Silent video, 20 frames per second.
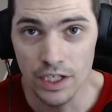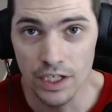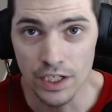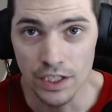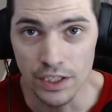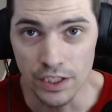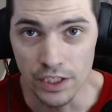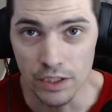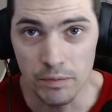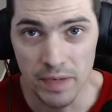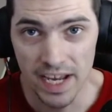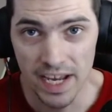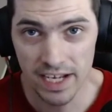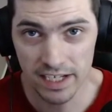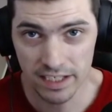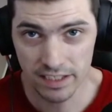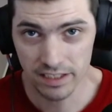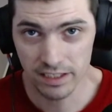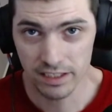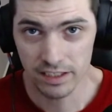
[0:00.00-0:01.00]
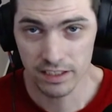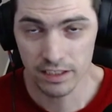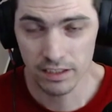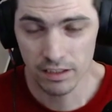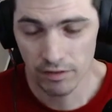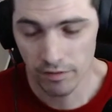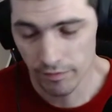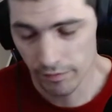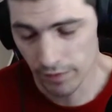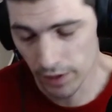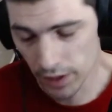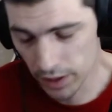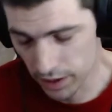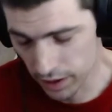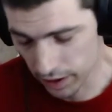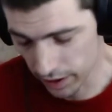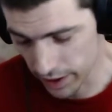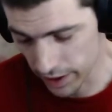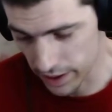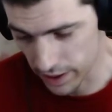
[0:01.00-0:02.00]
U Baztadz, first
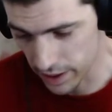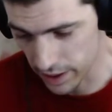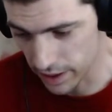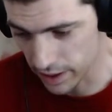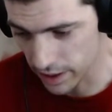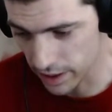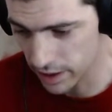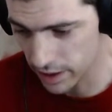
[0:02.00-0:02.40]
listen.